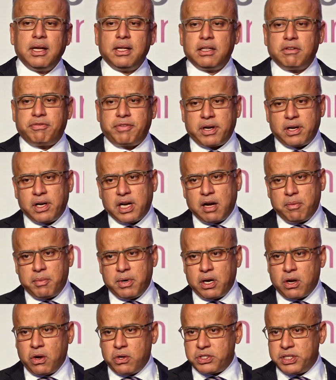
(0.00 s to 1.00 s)
The federal
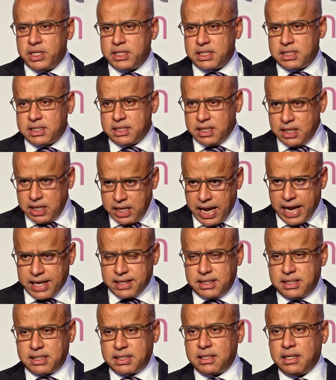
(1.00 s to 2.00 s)
government knows this,
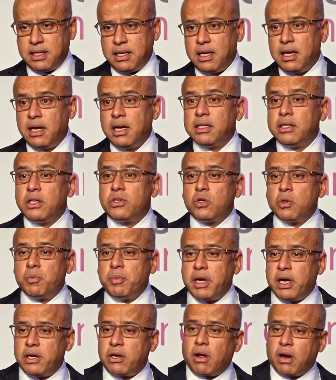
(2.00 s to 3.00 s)
hence the $2
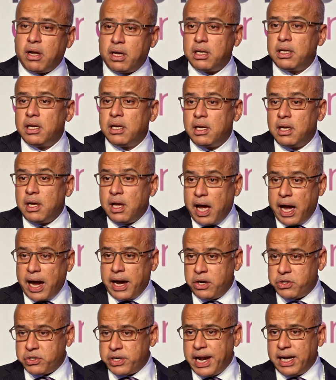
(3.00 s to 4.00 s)
billion
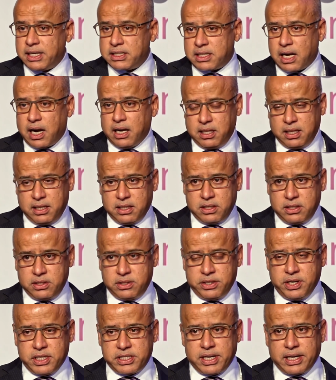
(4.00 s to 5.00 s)
Hydrogen Head Start
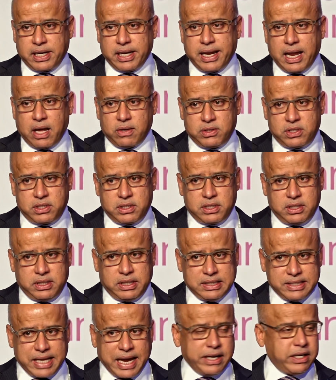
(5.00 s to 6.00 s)
is recently announced,
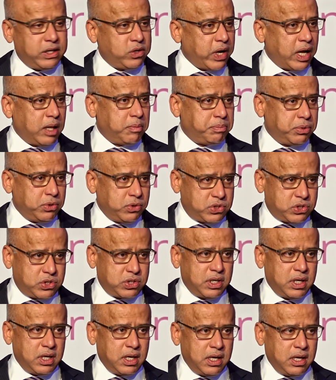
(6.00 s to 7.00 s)
designed to help boost
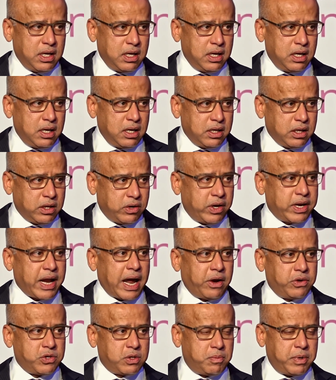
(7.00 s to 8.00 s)
green
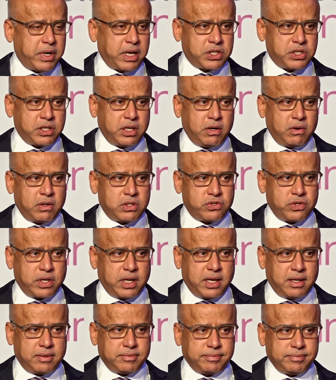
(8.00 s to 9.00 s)
hydrogen production in
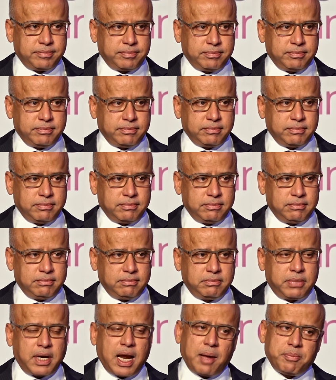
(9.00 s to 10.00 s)
Australia.
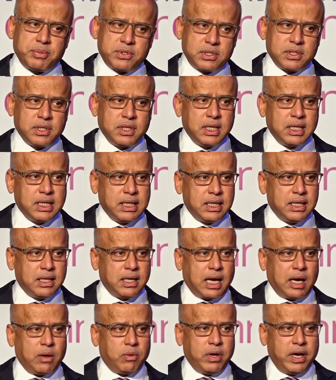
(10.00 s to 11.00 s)
Perhaps
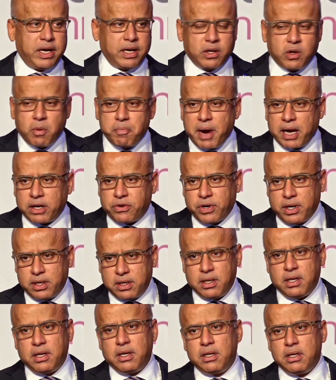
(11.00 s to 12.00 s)
our little compatriot
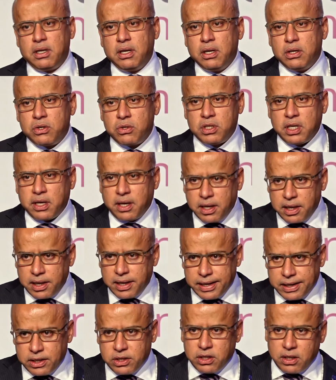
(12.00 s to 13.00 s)
to the
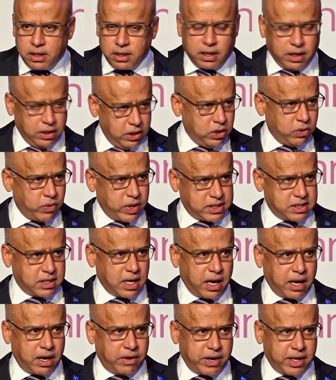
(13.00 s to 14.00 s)
US
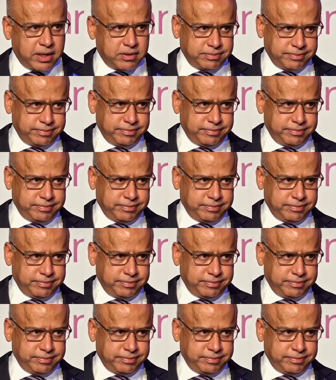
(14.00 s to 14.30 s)
IRA.